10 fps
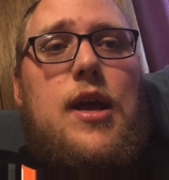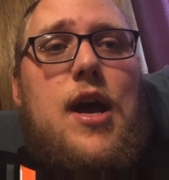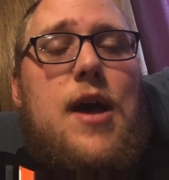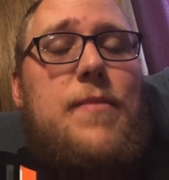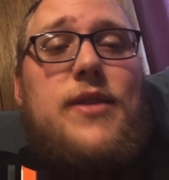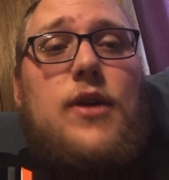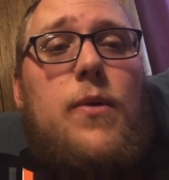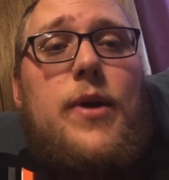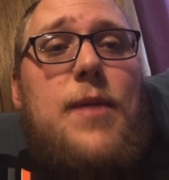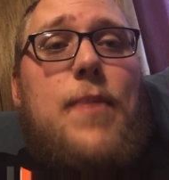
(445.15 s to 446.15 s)
It's
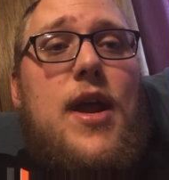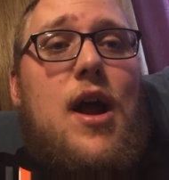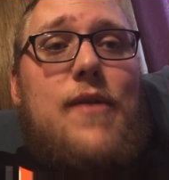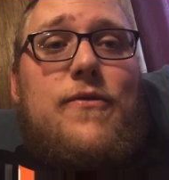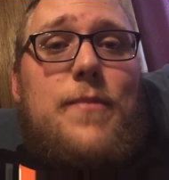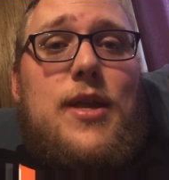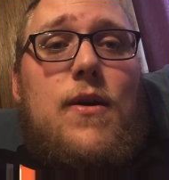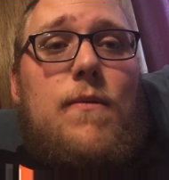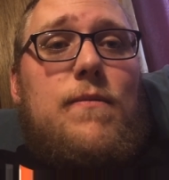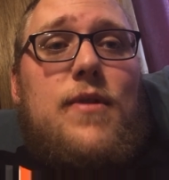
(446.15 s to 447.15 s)
already paid off for me,
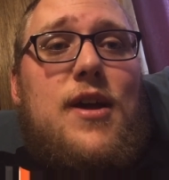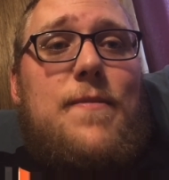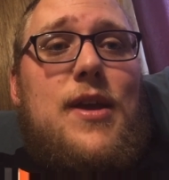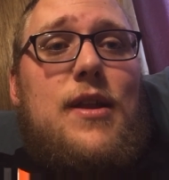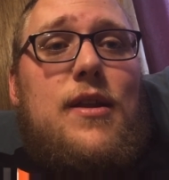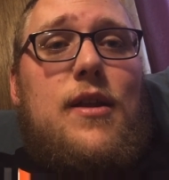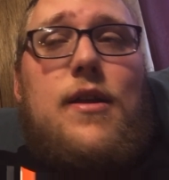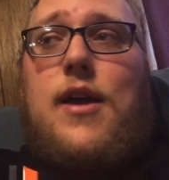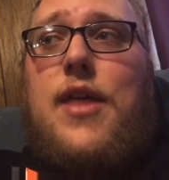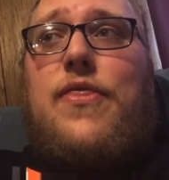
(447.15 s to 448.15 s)
though. I mean,
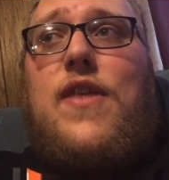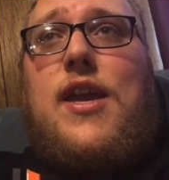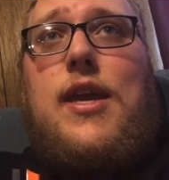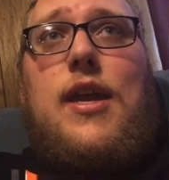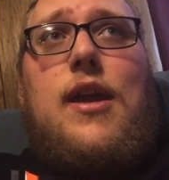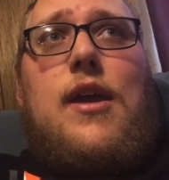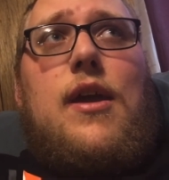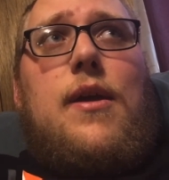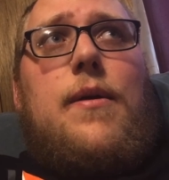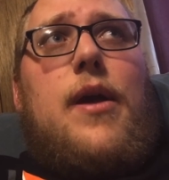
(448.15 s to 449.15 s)
I think
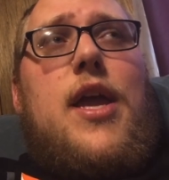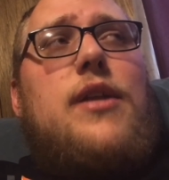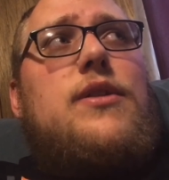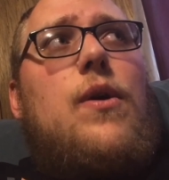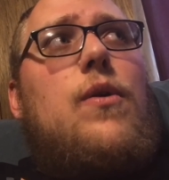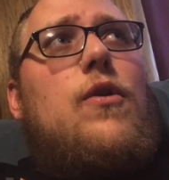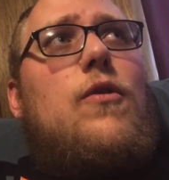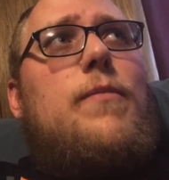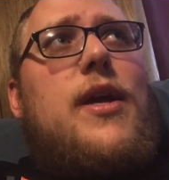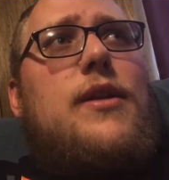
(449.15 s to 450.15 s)
in
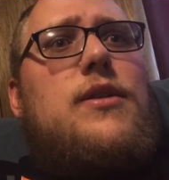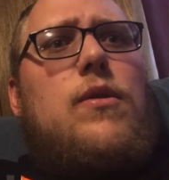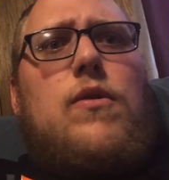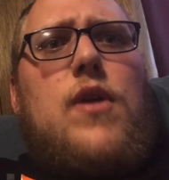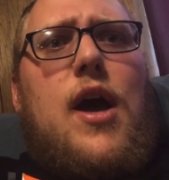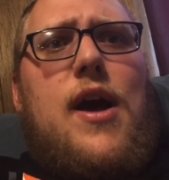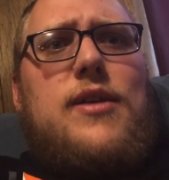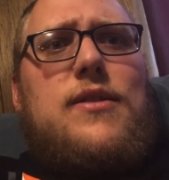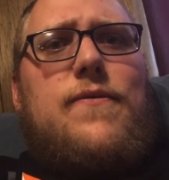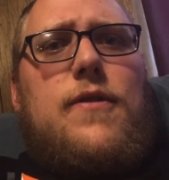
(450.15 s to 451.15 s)
total, my total
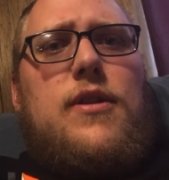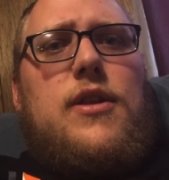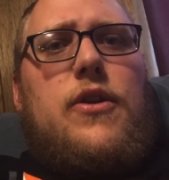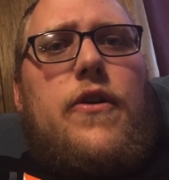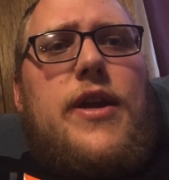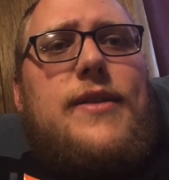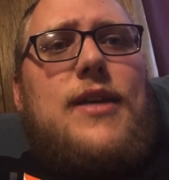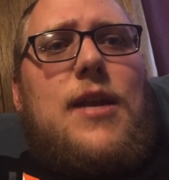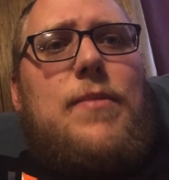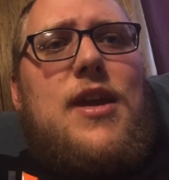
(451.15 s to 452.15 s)
cost for the degree is
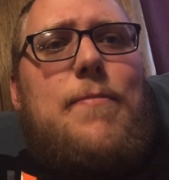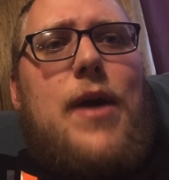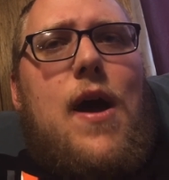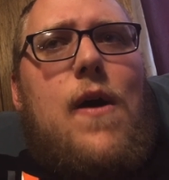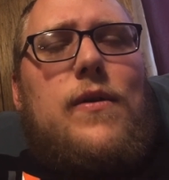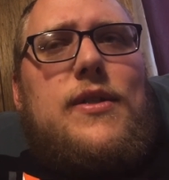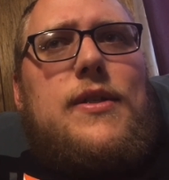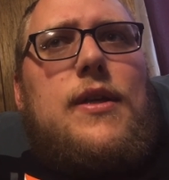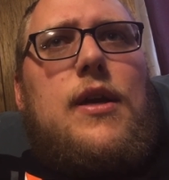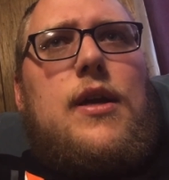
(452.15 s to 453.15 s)
going to be
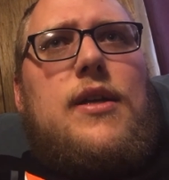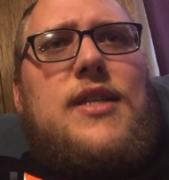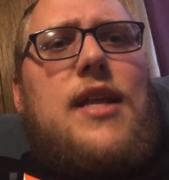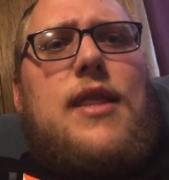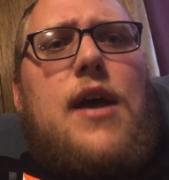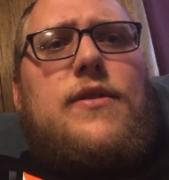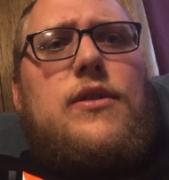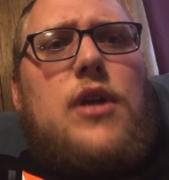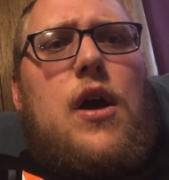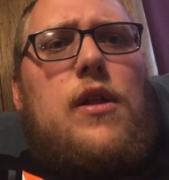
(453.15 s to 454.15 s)
about
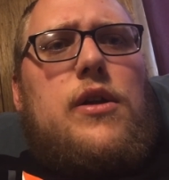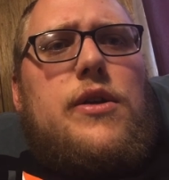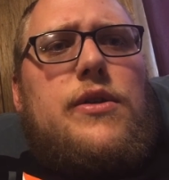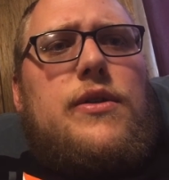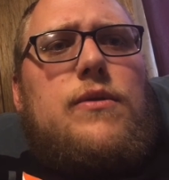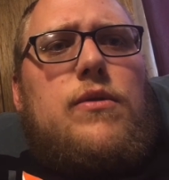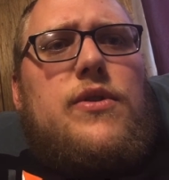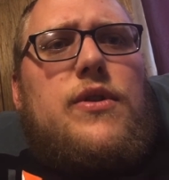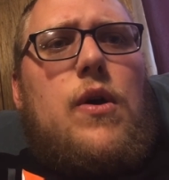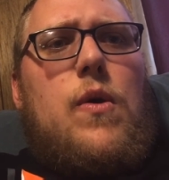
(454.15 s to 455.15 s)
$10,000 or
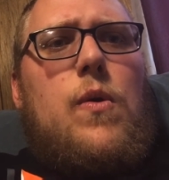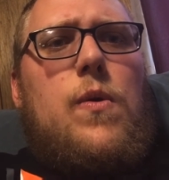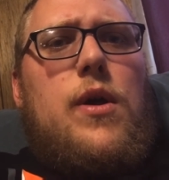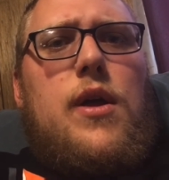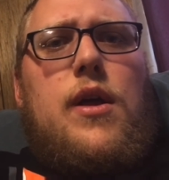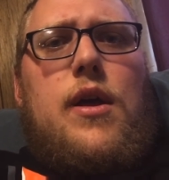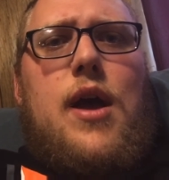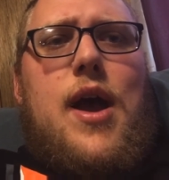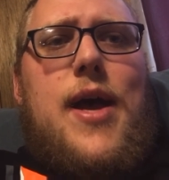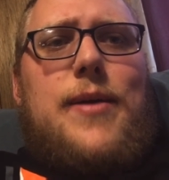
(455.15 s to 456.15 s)
so.
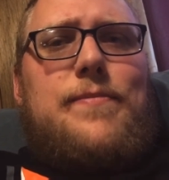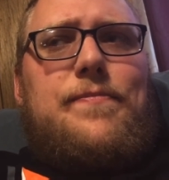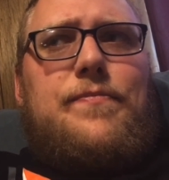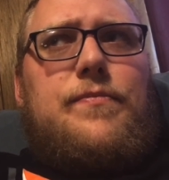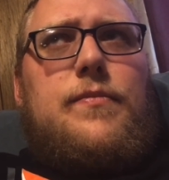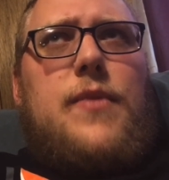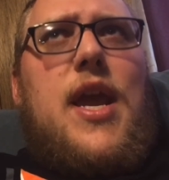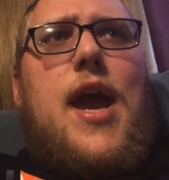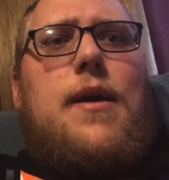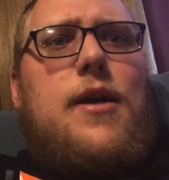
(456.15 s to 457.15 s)

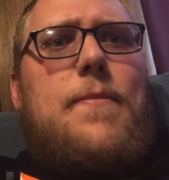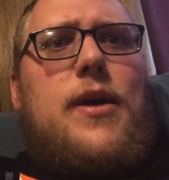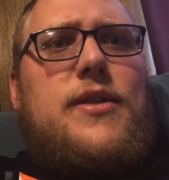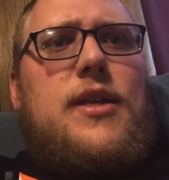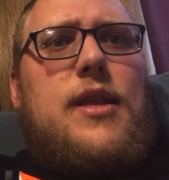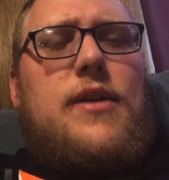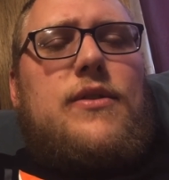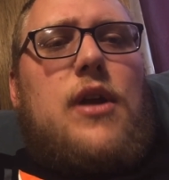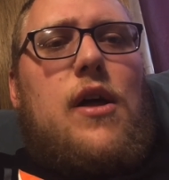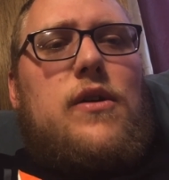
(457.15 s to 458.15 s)
Yeah, about
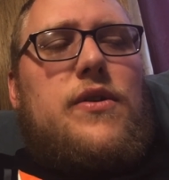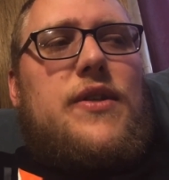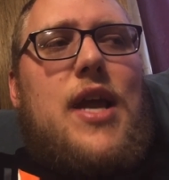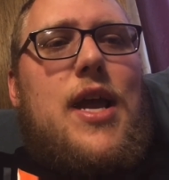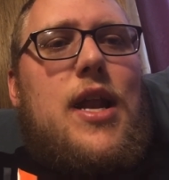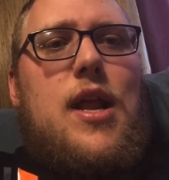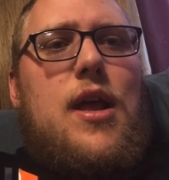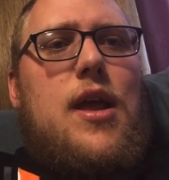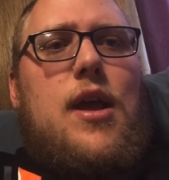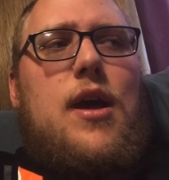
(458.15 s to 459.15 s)
$10,000. And
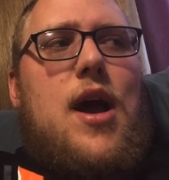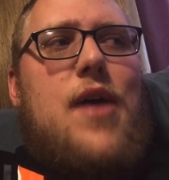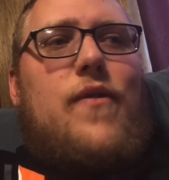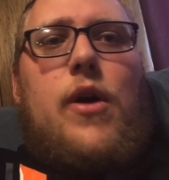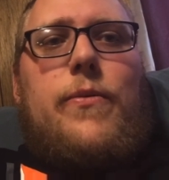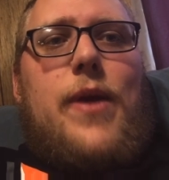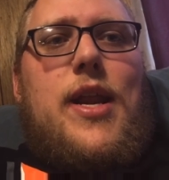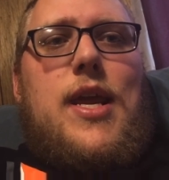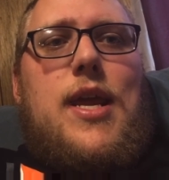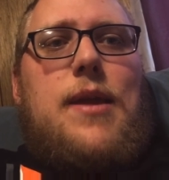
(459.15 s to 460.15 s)
I've
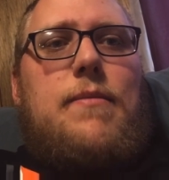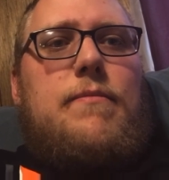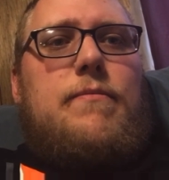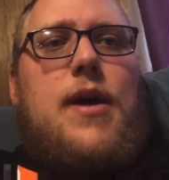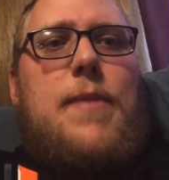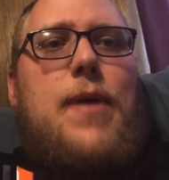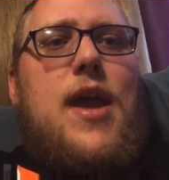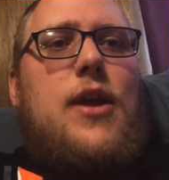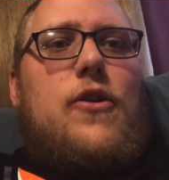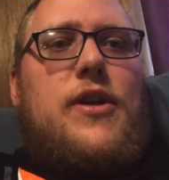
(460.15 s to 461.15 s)
already, my
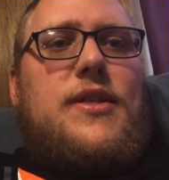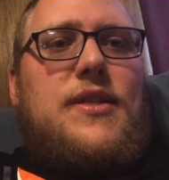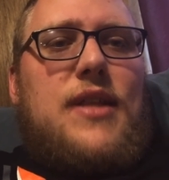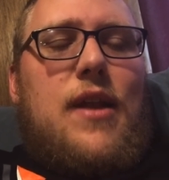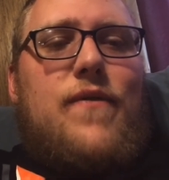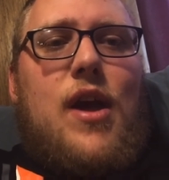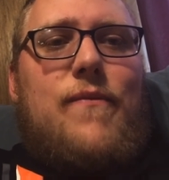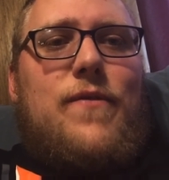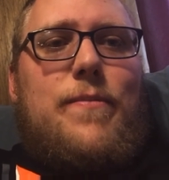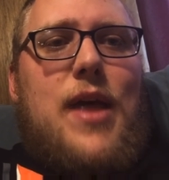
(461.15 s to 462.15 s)
pay increases that have
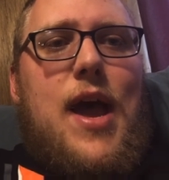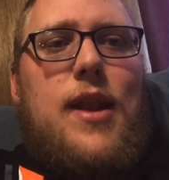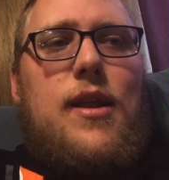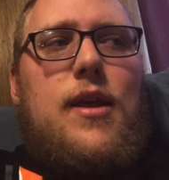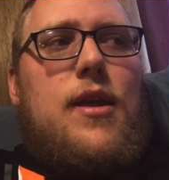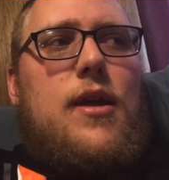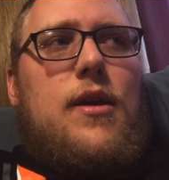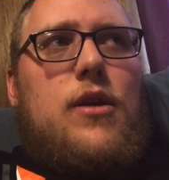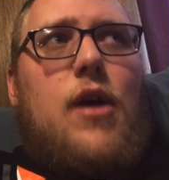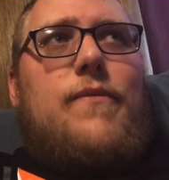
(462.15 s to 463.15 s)
come
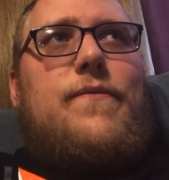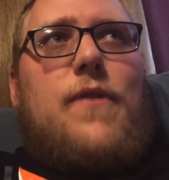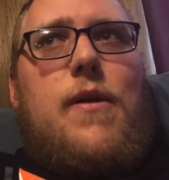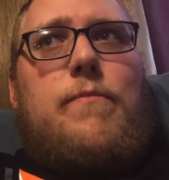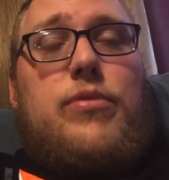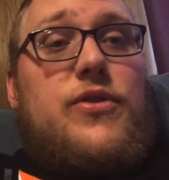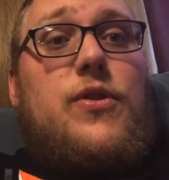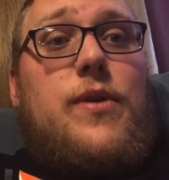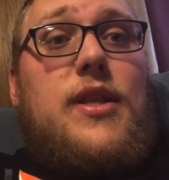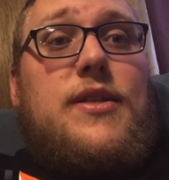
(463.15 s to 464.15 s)
from
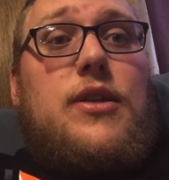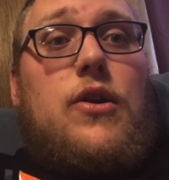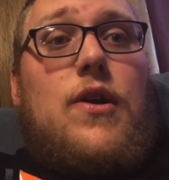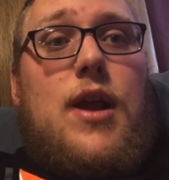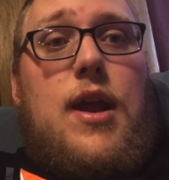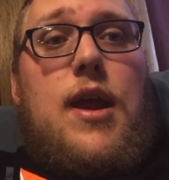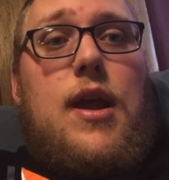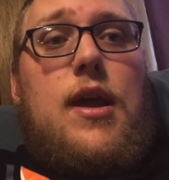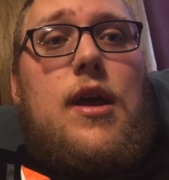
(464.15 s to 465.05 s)
pursuing this degree